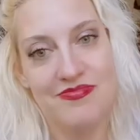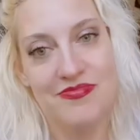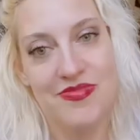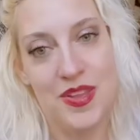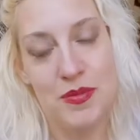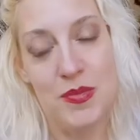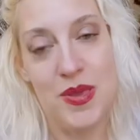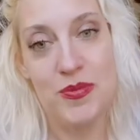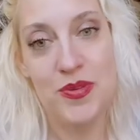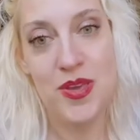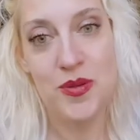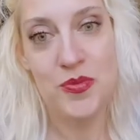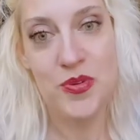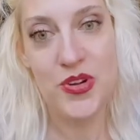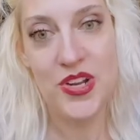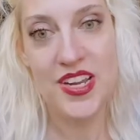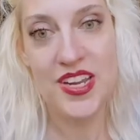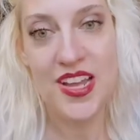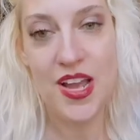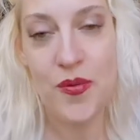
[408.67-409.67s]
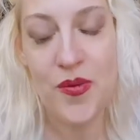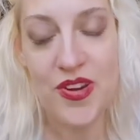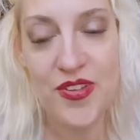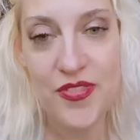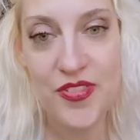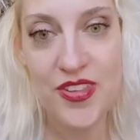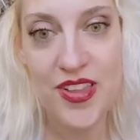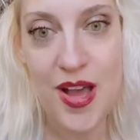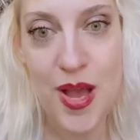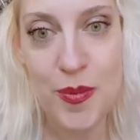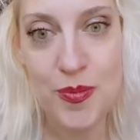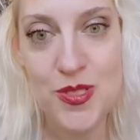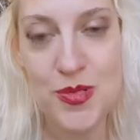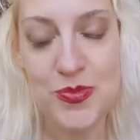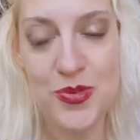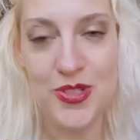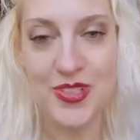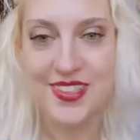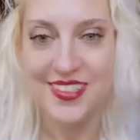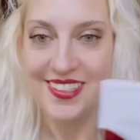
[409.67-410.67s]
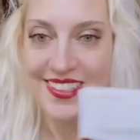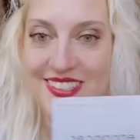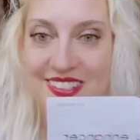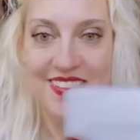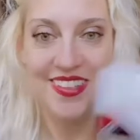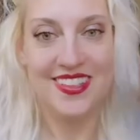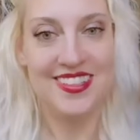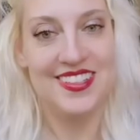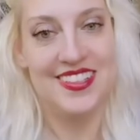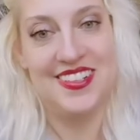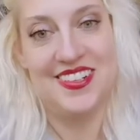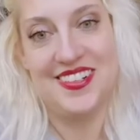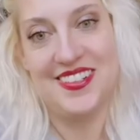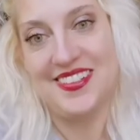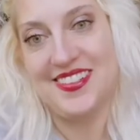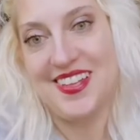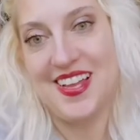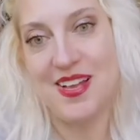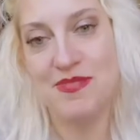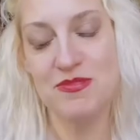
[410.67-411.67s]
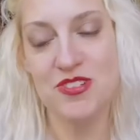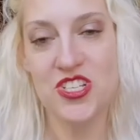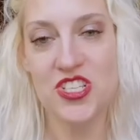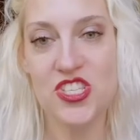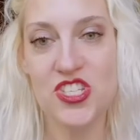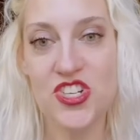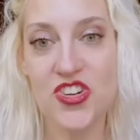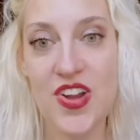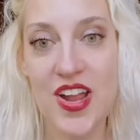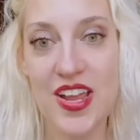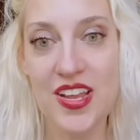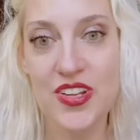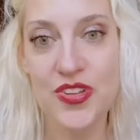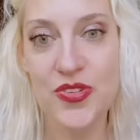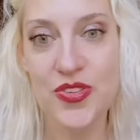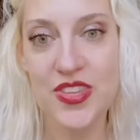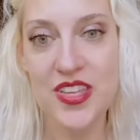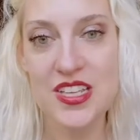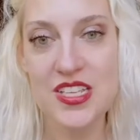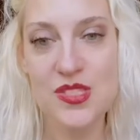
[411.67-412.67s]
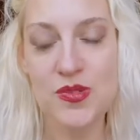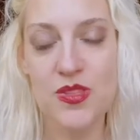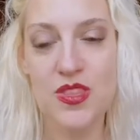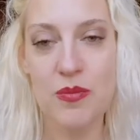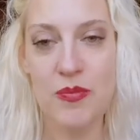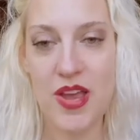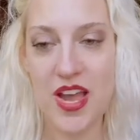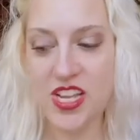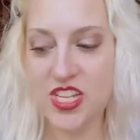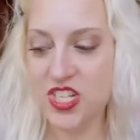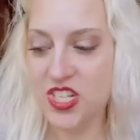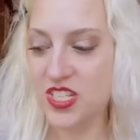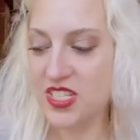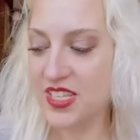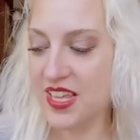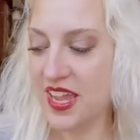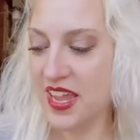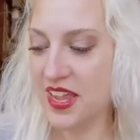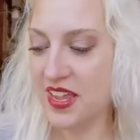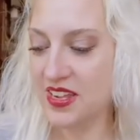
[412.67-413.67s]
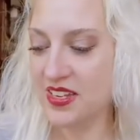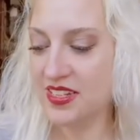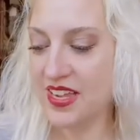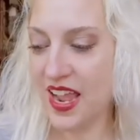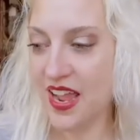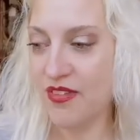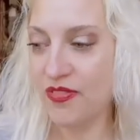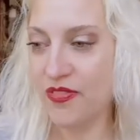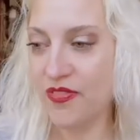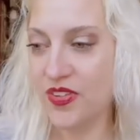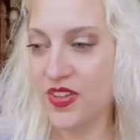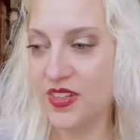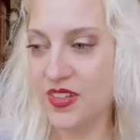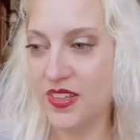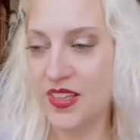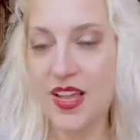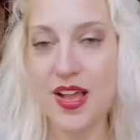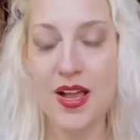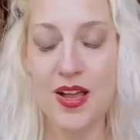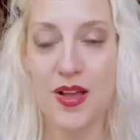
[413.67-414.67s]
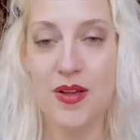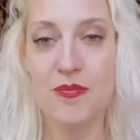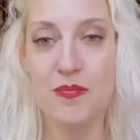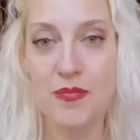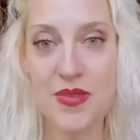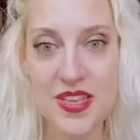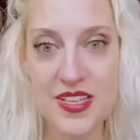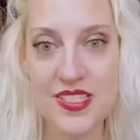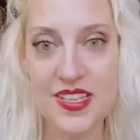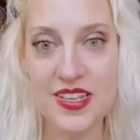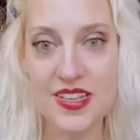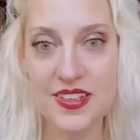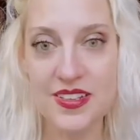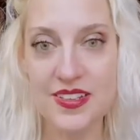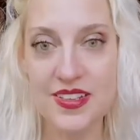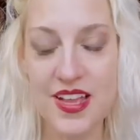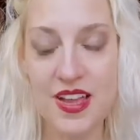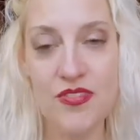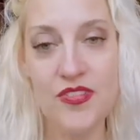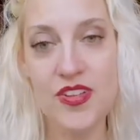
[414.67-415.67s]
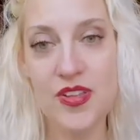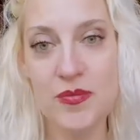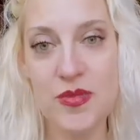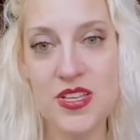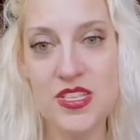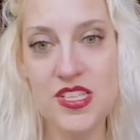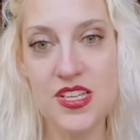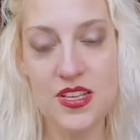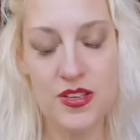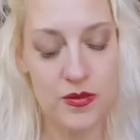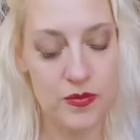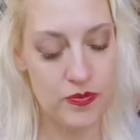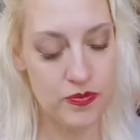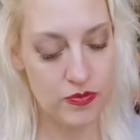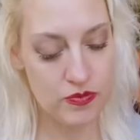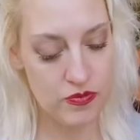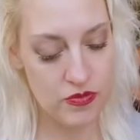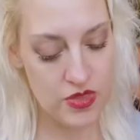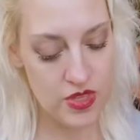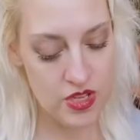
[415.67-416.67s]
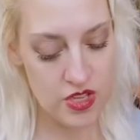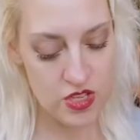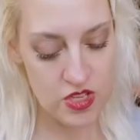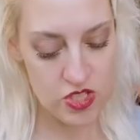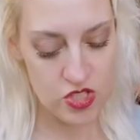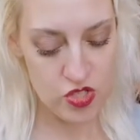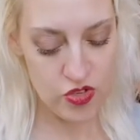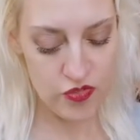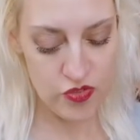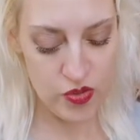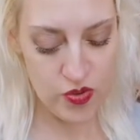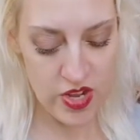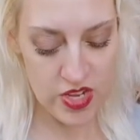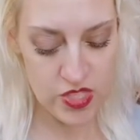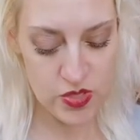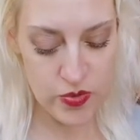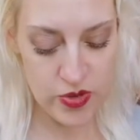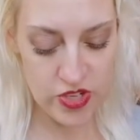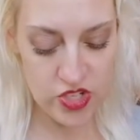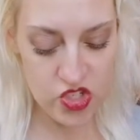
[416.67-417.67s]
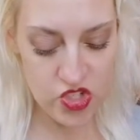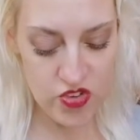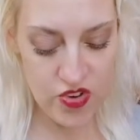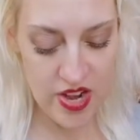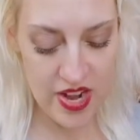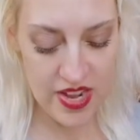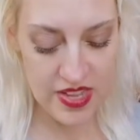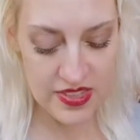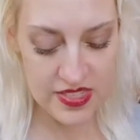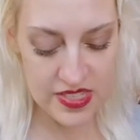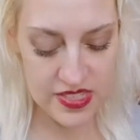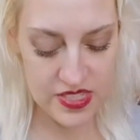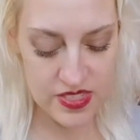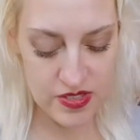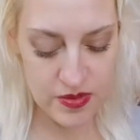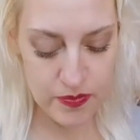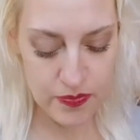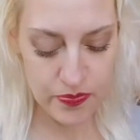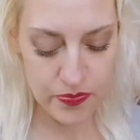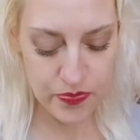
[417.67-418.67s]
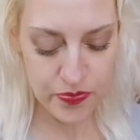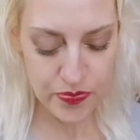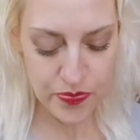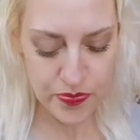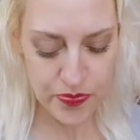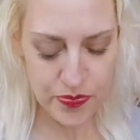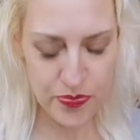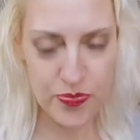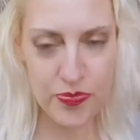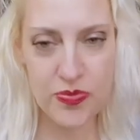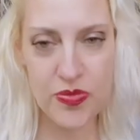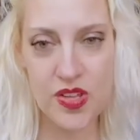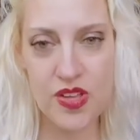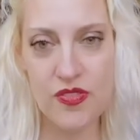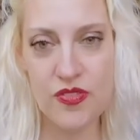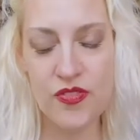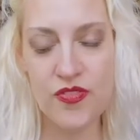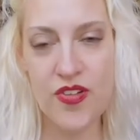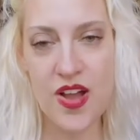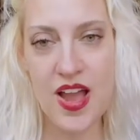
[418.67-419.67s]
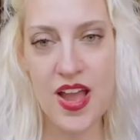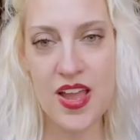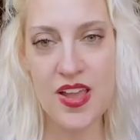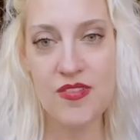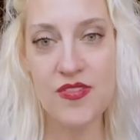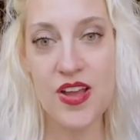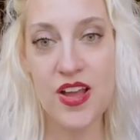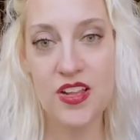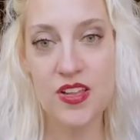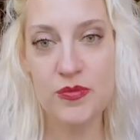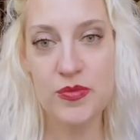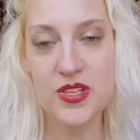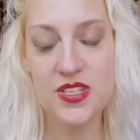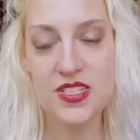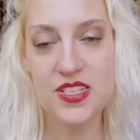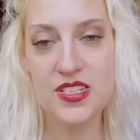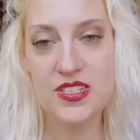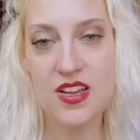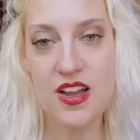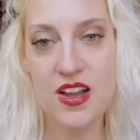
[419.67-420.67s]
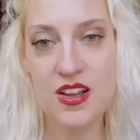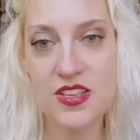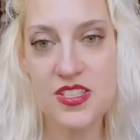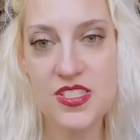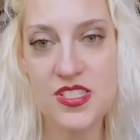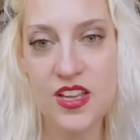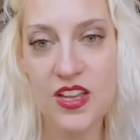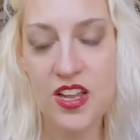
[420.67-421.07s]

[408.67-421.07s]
maybe I'm greedy. I want to feel optimal. So, you know, I'm just trying new things with the patches and I feel amazing. I feel amazing. So if you guys want to try this five element detox,